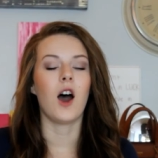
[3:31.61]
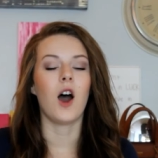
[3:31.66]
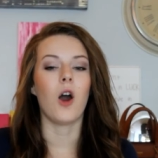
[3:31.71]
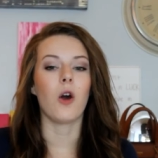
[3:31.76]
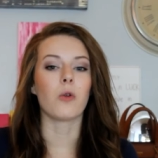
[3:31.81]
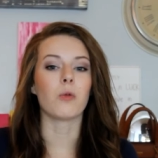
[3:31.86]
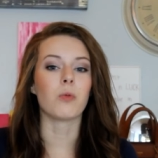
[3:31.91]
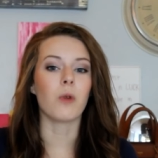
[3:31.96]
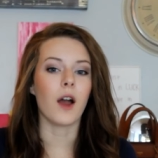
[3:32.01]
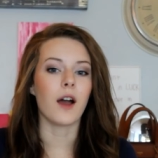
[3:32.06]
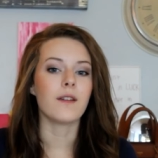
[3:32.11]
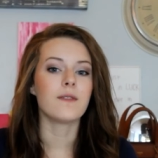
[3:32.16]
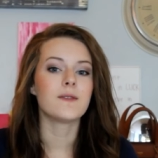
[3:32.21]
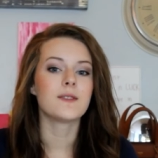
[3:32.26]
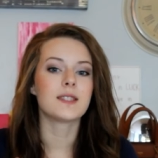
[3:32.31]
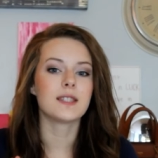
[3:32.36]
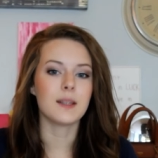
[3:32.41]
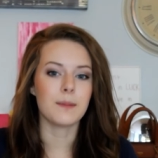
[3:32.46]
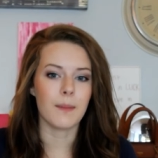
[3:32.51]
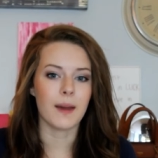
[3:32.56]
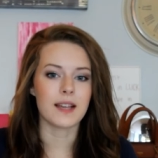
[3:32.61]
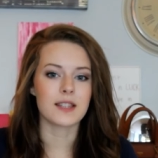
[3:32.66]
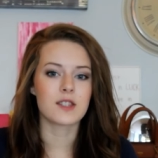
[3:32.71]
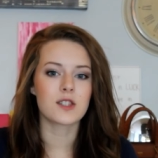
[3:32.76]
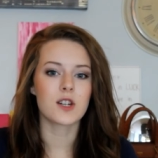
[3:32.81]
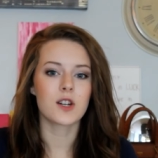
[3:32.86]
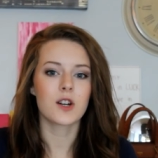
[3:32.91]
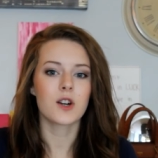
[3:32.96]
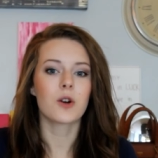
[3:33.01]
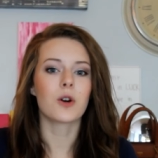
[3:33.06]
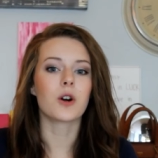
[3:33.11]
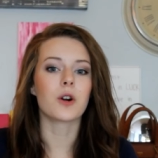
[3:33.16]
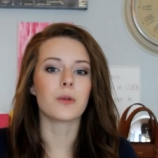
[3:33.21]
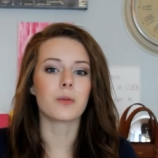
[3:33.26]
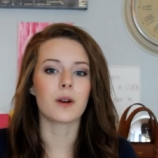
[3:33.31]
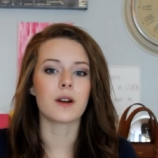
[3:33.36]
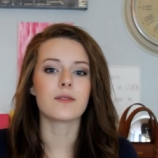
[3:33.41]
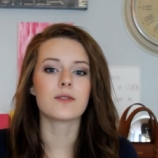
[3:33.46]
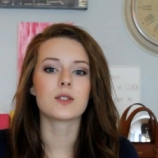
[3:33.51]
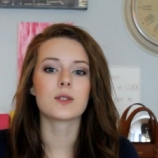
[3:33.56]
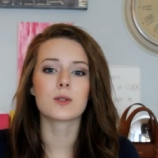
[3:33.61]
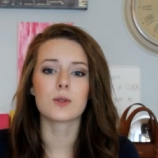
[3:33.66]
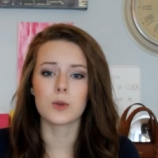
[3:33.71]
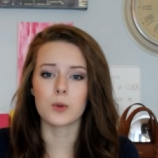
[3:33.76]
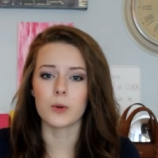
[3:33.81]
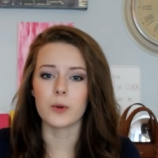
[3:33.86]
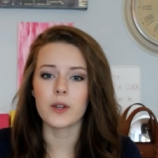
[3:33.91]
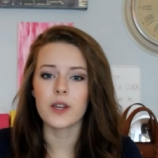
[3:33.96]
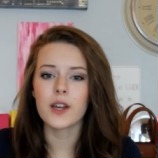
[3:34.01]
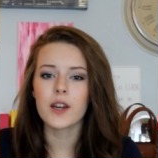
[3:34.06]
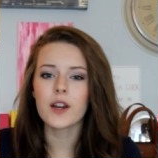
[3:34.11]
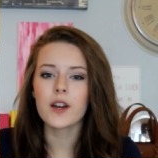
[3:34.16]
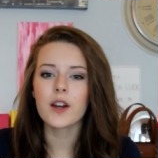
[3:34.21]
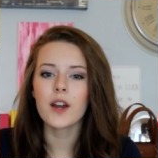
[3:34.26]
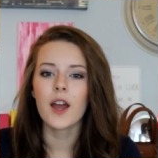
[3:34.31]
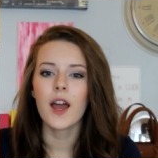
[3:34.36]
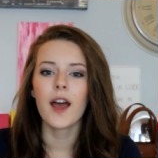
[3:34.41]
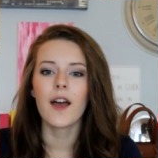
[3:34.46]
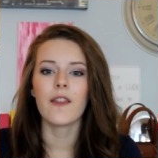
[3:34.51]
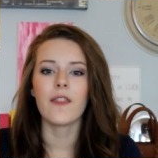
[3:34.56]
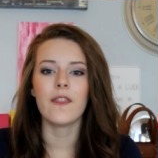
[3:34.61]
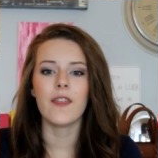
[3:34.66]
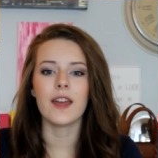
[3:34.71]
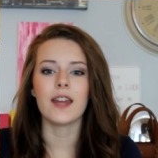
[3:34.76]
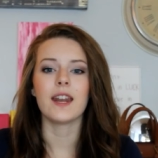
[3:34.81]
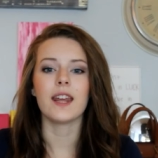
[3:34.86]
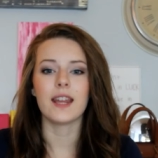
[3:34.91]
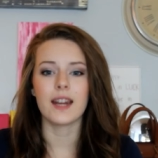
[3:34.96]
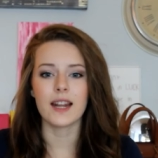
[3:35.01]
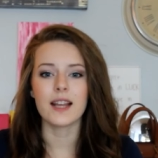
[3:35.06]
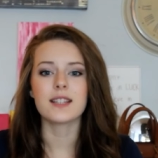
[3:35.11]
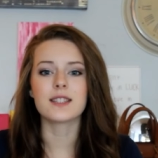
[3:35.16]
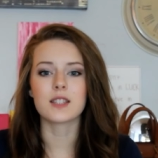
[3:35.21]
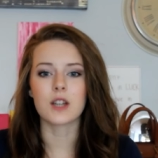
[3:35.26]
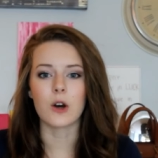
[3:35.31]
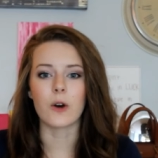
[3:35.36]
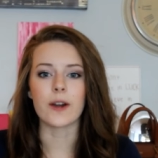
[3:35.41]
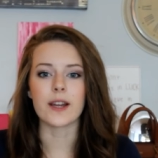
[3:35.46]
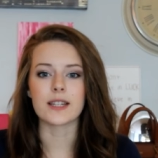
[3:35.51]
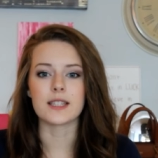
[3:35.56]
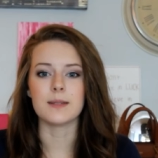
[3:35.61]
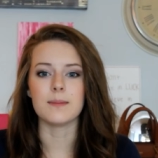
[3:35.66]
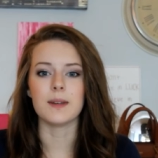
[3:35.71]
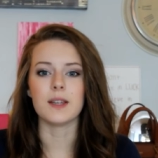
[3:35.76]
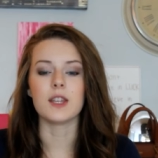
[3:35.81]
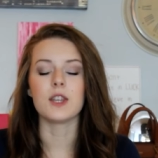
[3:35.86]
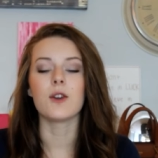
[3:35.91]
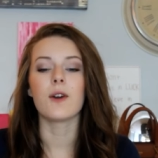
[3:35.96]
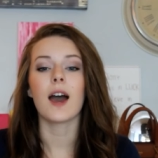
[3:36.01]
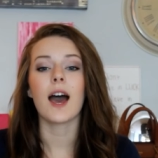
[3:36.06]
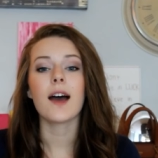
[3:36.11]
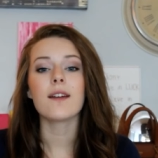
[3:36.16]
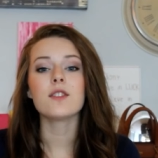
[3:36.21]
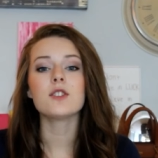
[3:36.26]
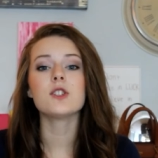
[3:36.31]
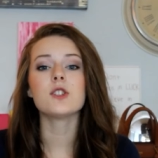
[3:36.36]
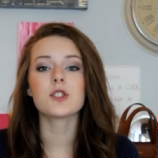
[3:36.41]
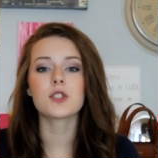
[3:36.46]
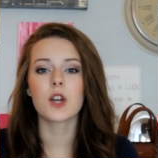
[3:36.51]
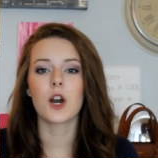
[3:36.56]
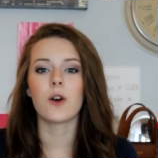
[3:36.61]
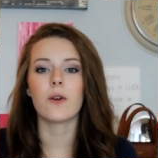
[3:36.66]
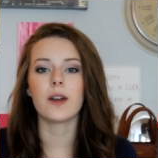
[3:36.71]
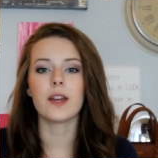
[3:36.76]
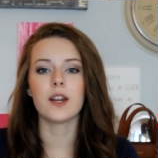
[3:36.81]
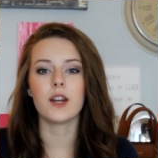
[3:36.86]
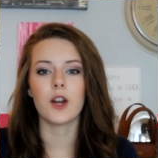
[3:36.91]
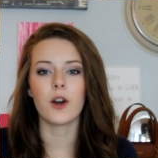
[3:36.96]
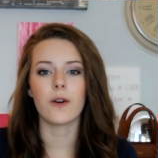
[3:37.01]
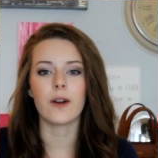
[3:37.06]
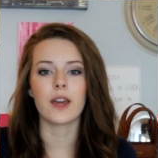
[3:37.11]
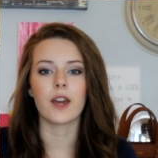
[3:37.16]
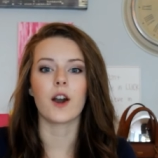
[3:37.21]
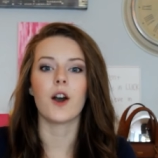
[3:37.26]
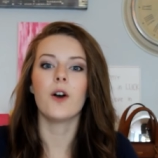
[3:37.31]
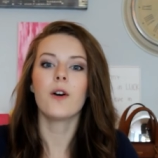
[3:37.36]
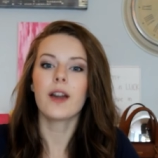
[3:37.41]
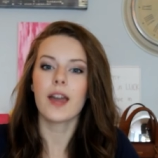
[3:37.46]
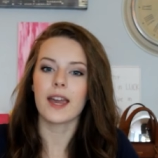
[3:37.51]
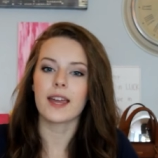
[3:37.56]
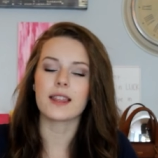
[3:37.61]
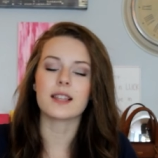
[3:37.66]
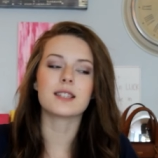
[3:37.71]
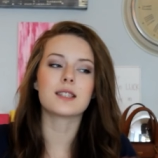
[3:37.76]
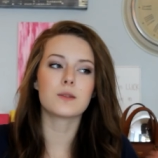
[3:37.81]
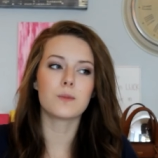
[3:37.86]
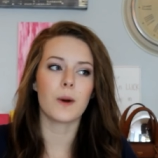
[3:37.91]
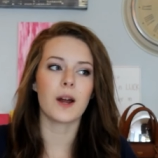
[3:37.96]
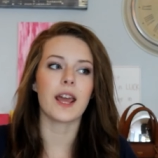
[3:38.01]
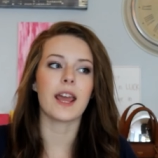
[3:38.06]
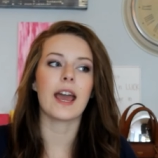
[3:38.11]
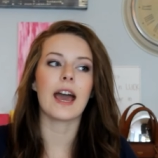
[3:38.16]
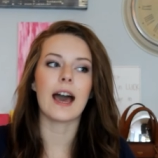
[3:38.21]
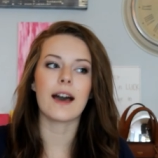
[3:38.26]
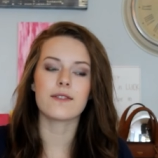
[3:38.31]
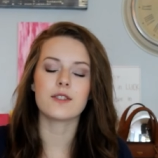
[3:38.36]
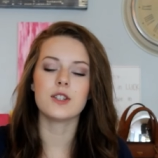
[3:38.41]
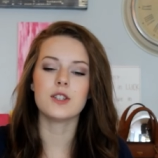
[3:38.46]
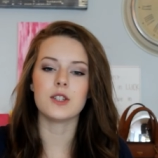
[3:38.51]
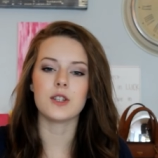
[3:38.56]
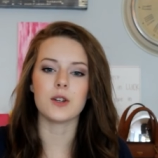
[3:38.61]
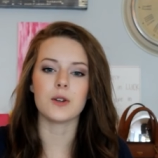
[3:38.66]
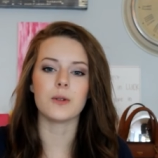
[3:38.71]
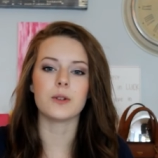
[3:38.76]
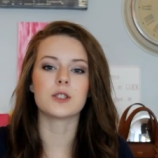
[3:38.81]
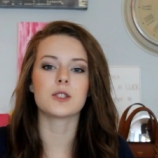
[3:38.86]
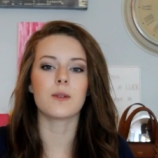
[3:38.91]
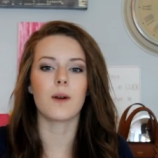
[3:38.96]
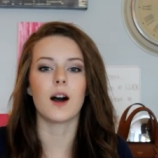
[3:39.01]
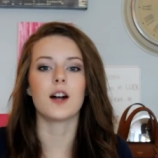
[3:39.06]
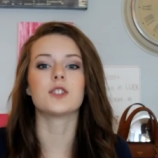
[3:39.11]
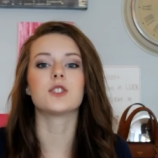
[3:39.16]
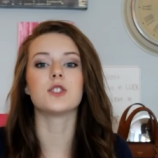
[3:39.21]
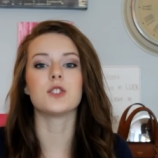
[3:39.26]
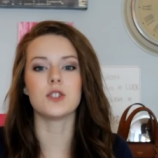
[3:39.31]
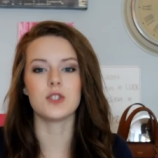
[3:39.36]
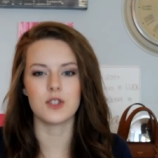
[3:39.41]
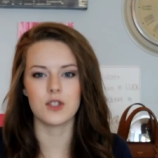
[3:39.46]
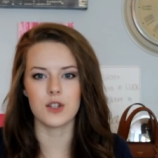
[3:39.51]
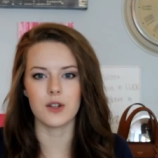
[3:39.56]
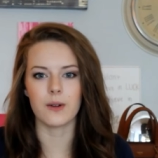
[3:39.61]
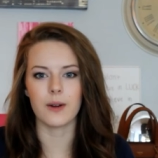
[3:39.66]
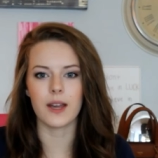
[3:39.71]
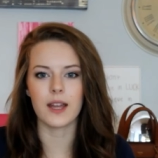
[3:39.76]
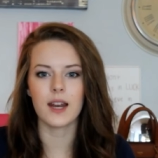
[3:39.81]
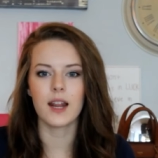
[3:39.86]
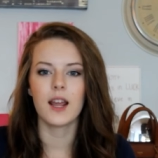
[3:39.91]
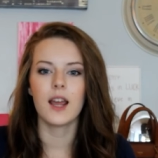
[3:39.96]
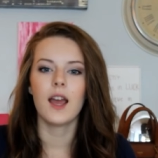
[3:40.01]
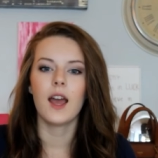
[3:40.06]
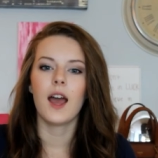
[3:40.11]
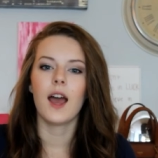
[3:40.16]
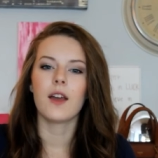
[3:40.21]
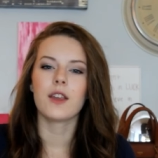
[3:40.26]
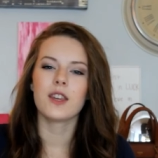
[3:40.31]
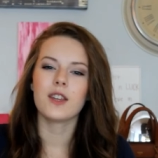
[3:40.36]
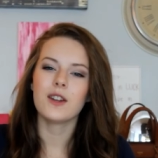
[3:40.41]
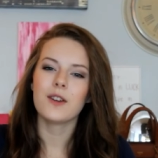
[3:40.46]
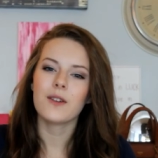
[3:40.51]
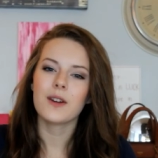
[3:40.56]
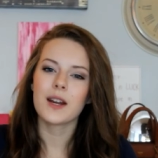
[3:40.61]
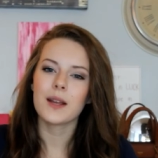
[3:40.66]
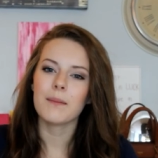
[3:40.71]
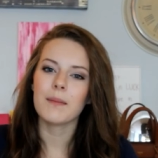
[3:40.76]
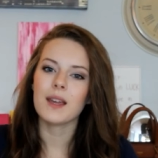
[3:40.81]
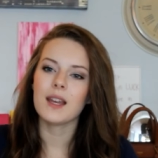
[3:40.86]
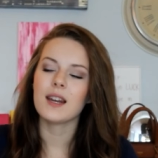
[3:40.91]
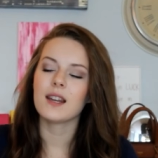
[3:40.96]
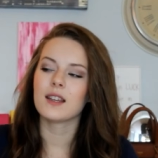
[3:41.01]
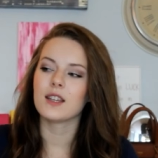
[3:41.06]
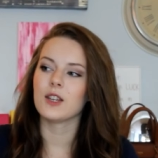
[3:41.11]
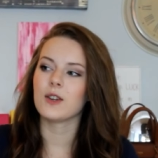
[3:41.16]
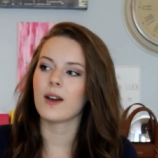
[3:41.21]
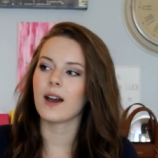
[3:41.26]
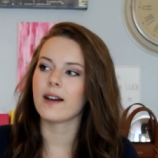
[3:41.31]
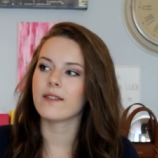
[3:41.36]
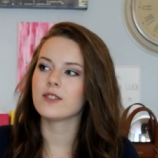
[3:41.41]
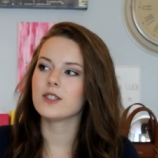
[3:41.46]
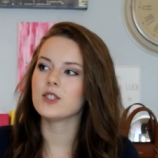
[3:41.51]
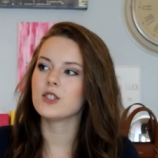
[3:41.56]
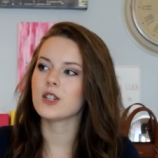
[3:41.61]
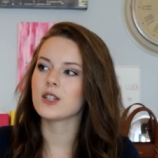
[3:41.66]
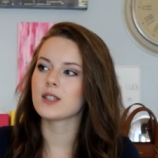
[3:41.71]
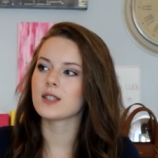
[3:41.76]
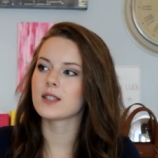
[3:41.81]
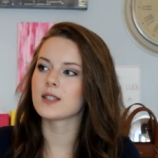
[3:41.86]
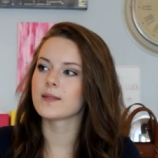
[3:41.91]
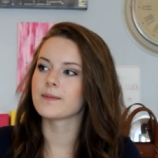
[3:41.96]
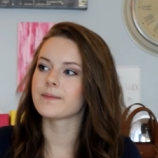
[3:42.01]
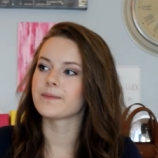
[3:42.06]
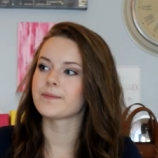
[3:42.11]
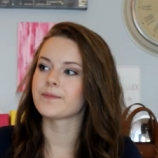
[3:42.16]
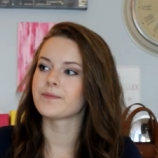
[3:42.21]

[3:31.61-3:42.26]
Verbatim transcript: a rough semester or a rough school year, then it is going to be. You have to just go in knowing, okay, this is what I have to do, so I'll just do it. You know what I mean? You have to just,